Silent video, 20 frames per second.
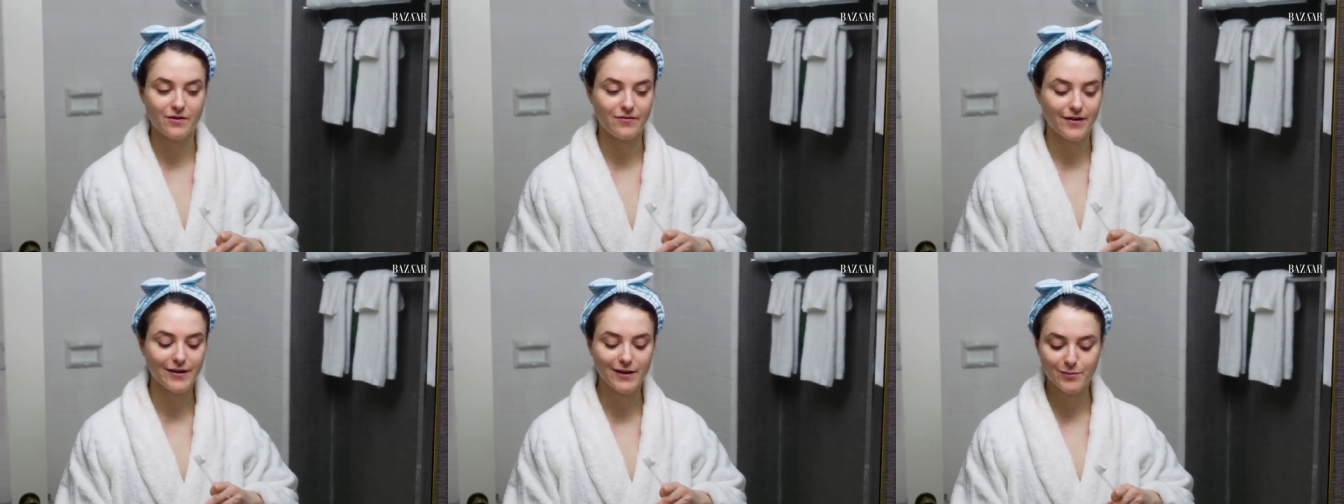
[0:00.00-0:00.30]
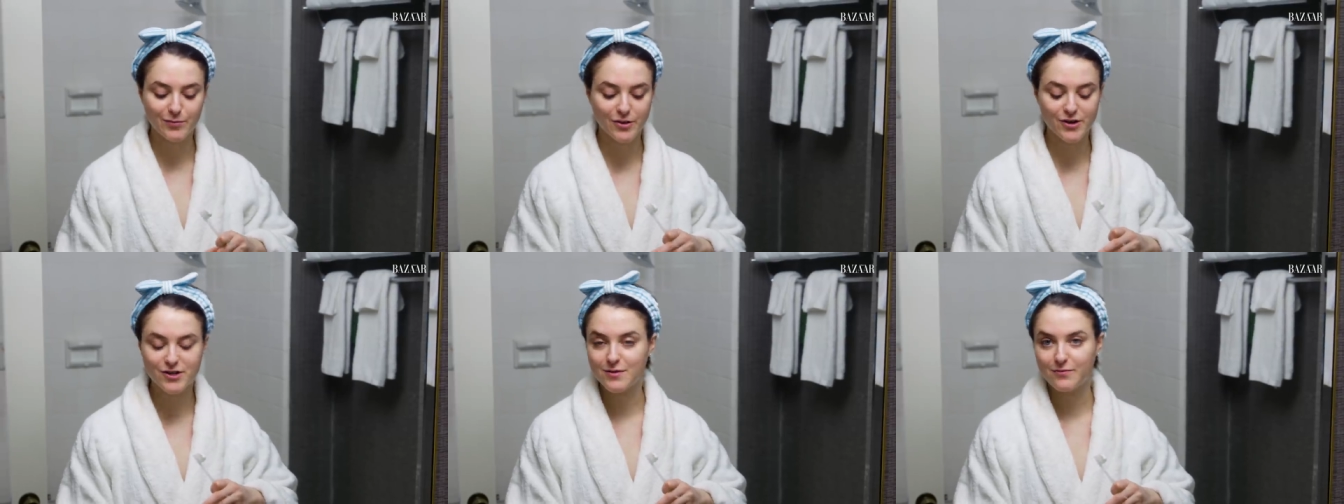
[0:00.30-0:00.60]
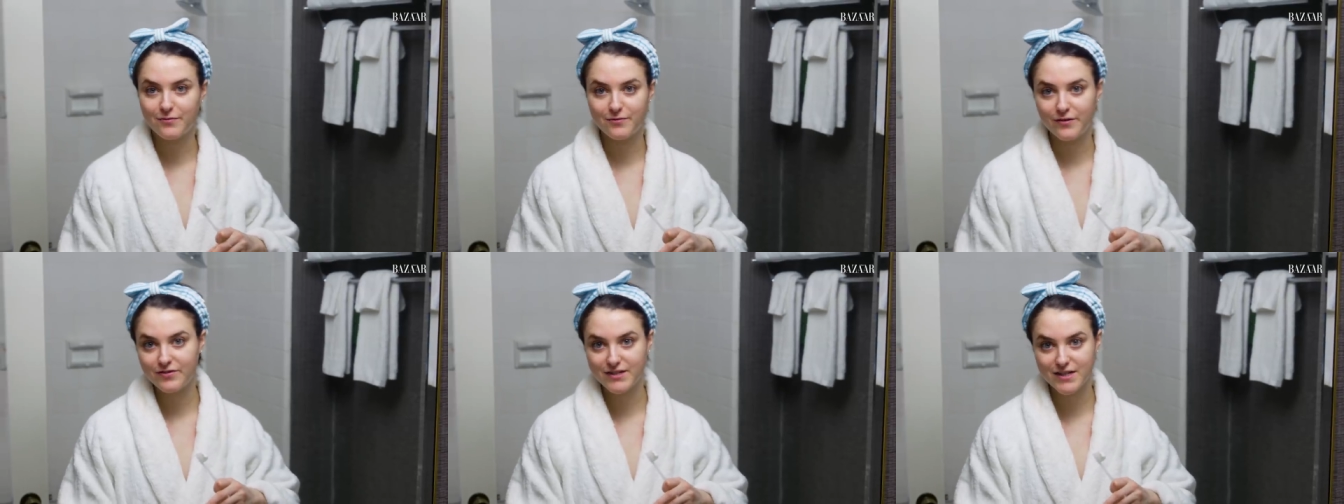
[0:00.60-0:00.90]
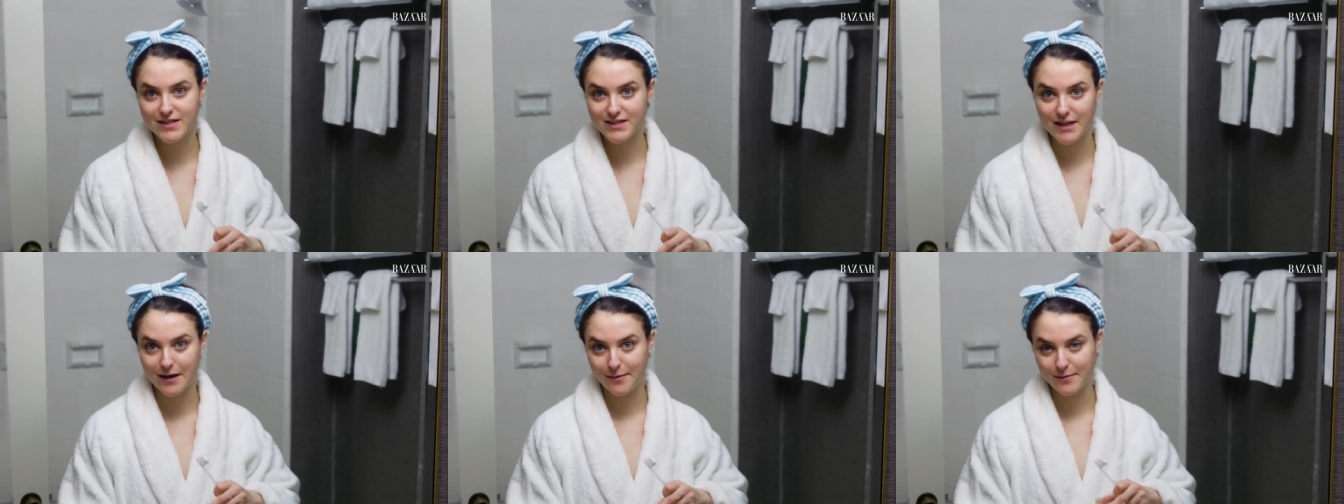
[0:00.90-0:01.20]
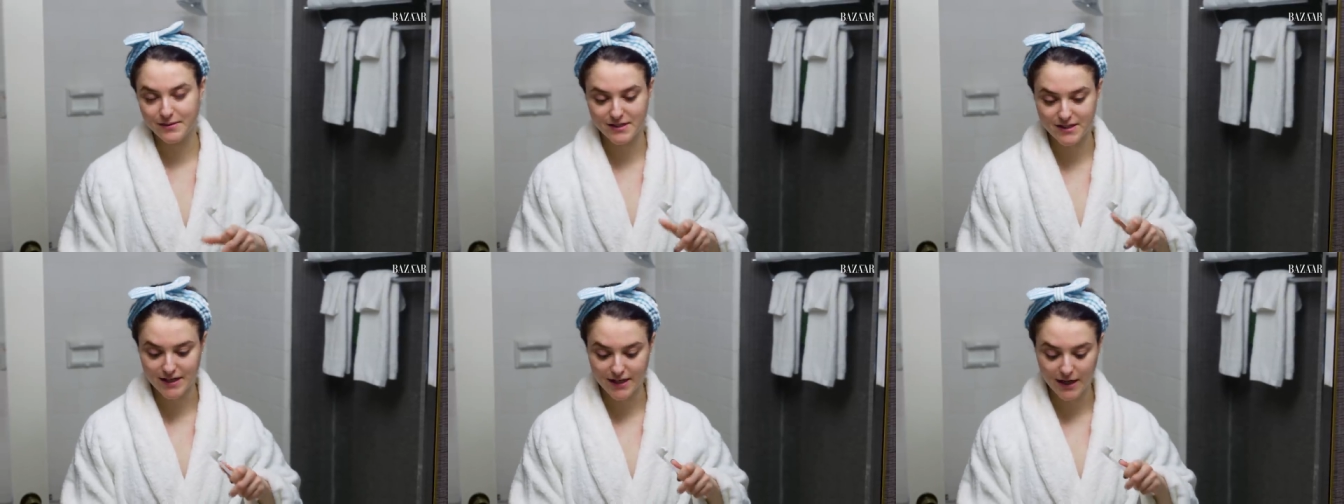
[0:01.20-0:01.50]
If I could brush them 15
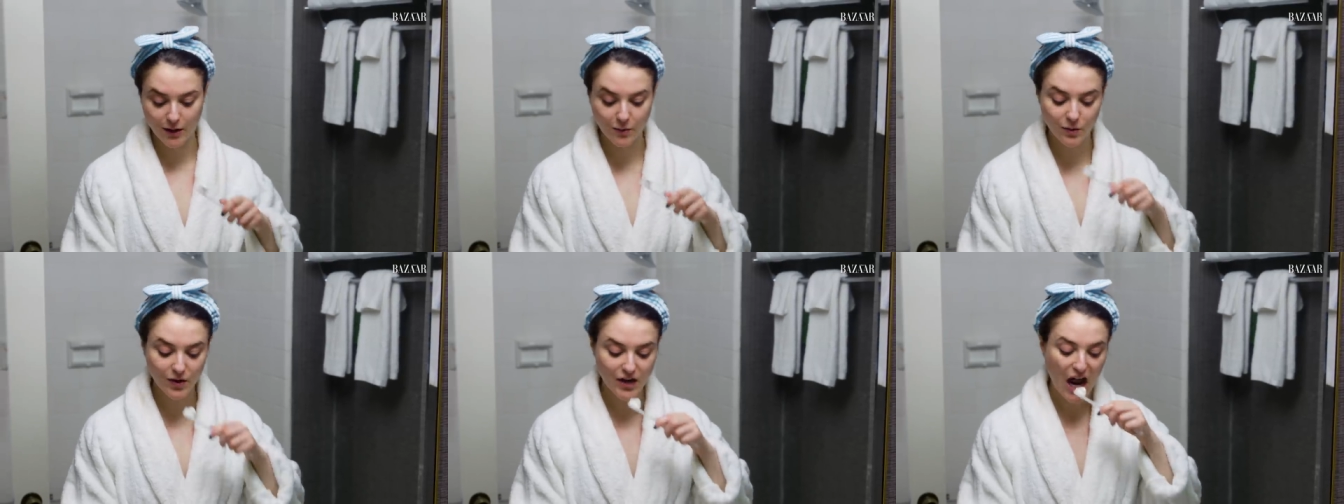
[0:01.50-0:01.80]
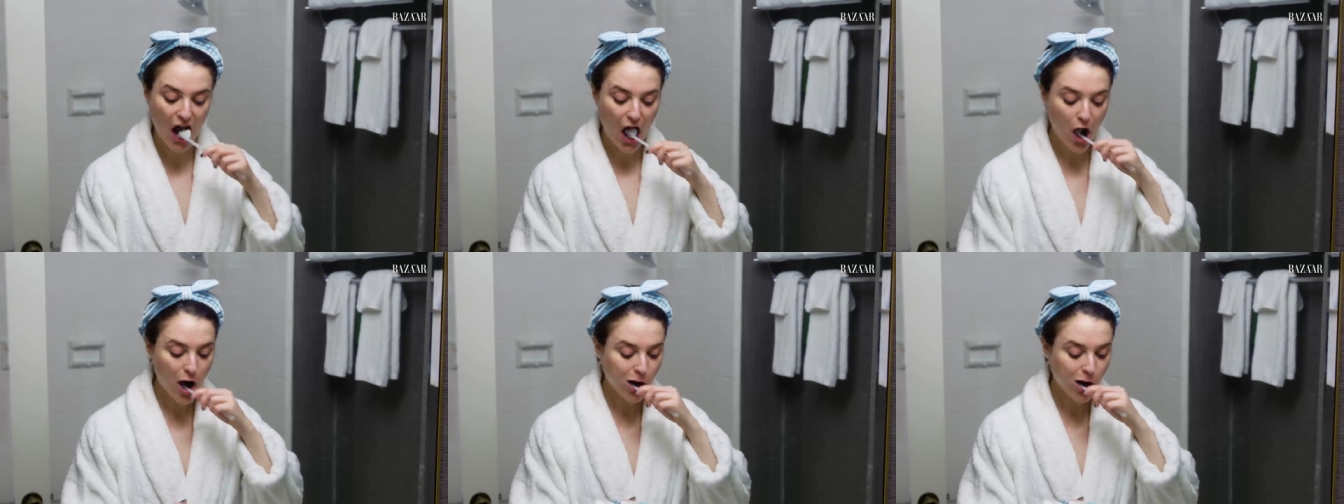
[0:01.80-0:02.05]
times a day, I would.